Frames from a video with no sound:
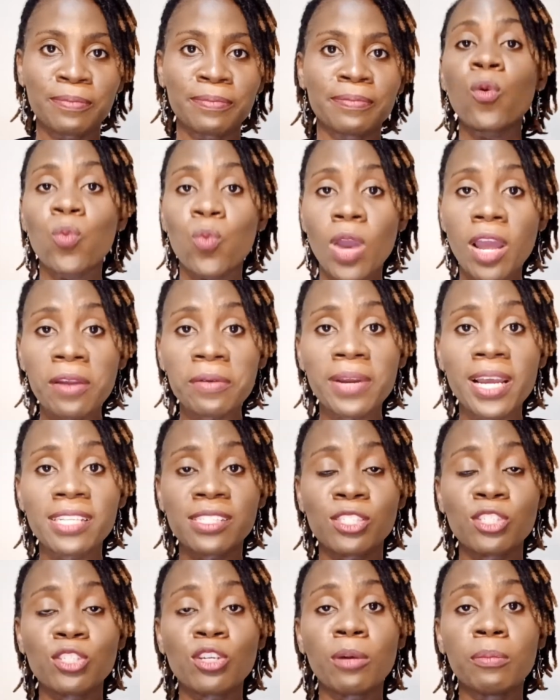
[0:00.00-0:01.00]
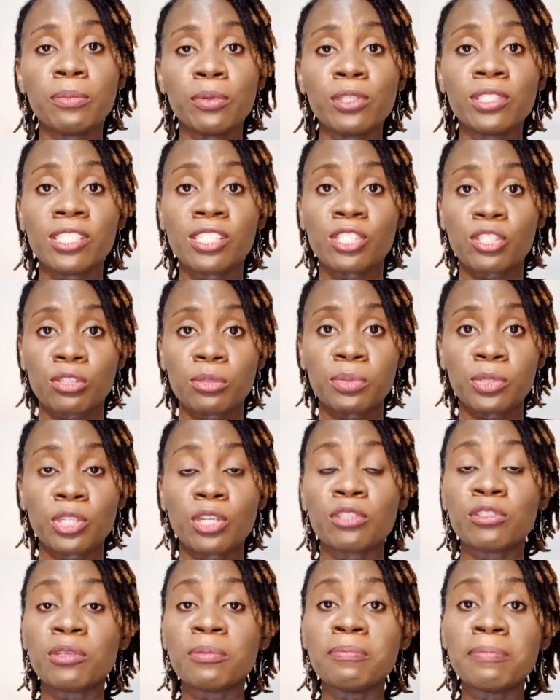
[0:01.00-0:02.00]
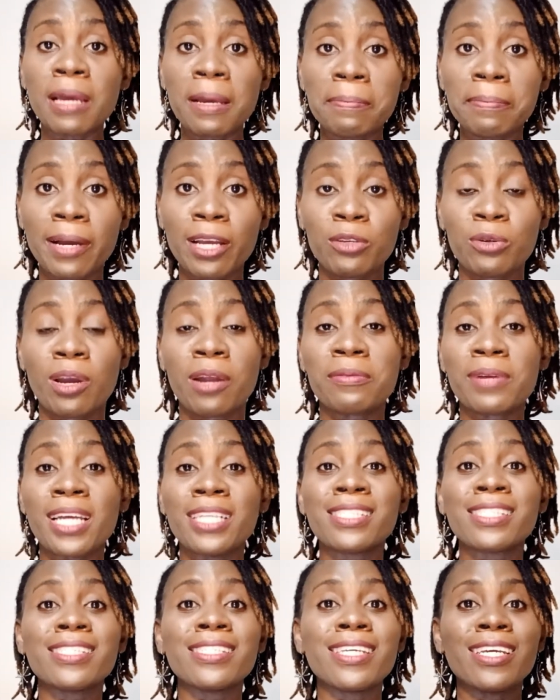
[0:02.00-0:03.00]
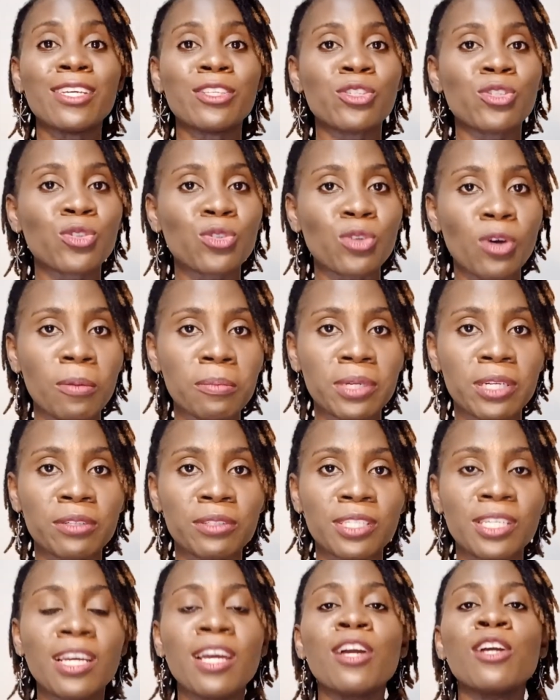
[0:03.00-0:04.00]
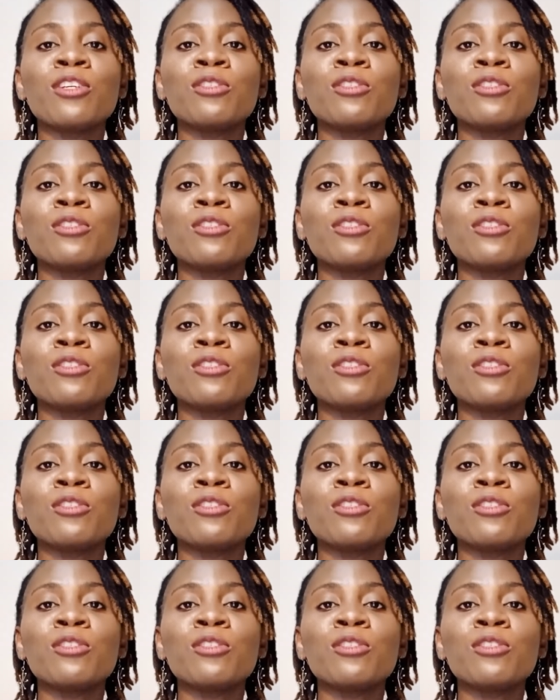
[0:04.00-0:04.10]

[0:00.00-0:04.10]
When writing your book description, remember you are writing a summary.